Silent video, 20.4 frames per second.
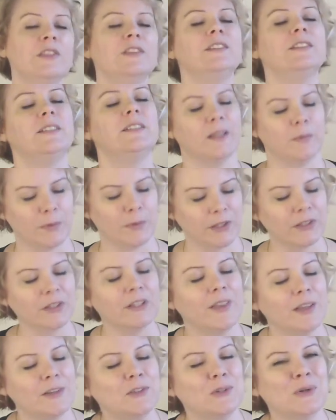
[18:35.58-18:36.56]
Typically
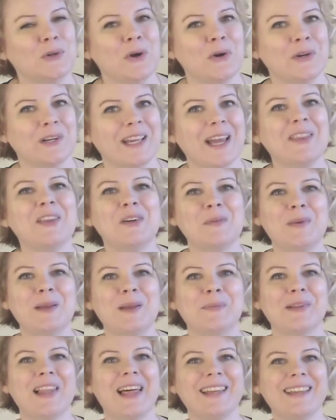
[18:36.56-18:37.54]
they do go together,
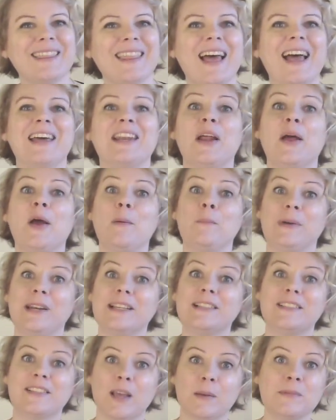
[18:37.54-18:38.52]
people like that, but
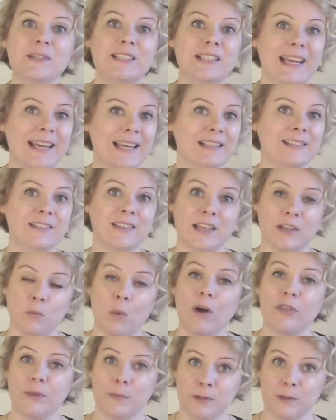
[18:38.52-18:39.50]
in some states they
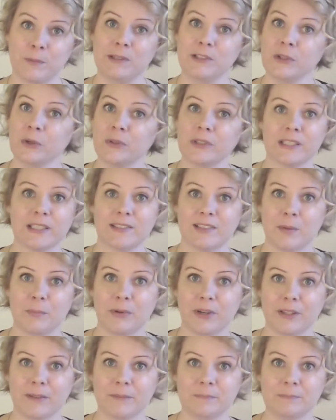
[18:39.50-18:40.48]
want them to be totally
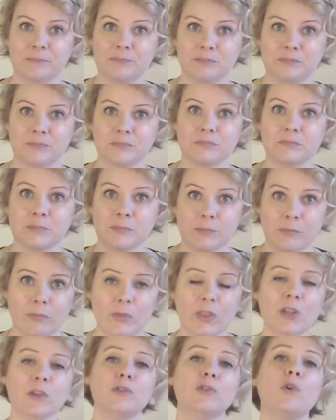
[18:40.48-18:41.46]
separate.
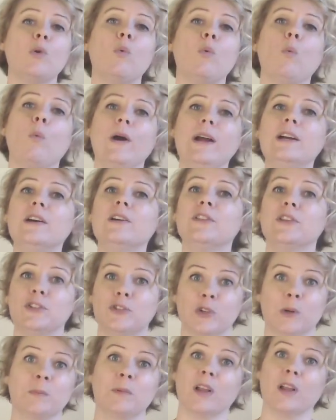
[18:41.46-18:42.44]
So where the
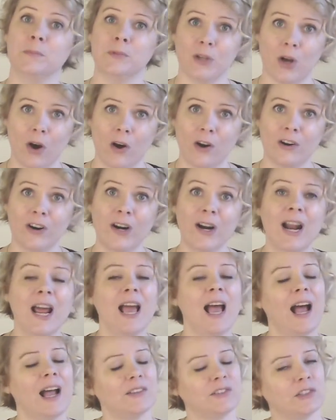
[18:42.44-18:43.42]
strip clubs are
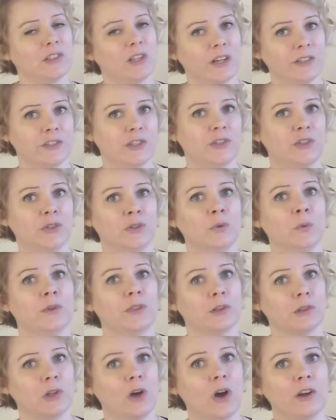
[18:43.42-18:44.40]
has a lot to do with
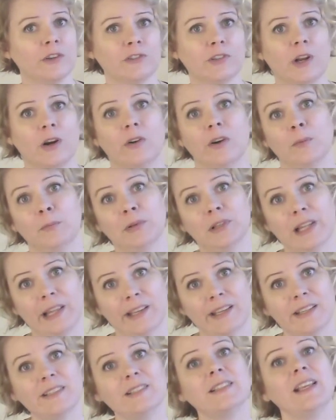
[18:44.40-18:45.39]
the laws that are in
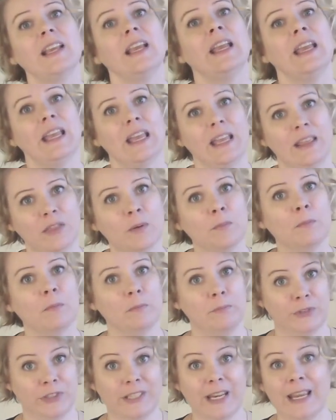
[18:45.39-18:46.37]
place in the
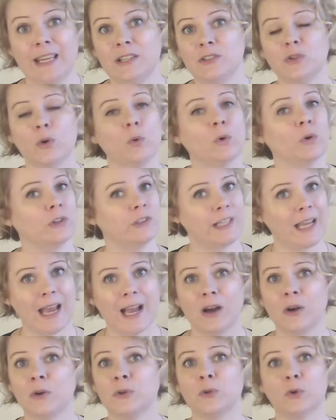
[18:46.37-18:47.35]
state or
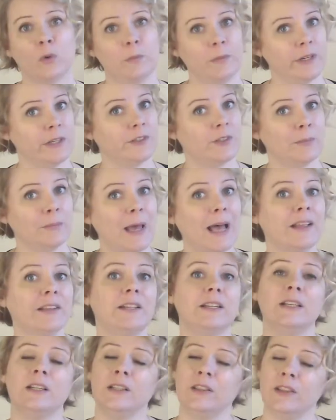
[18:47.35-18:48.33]
town or
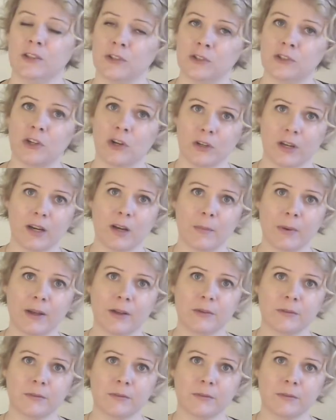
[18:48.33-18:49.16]
municipality that you're talking about.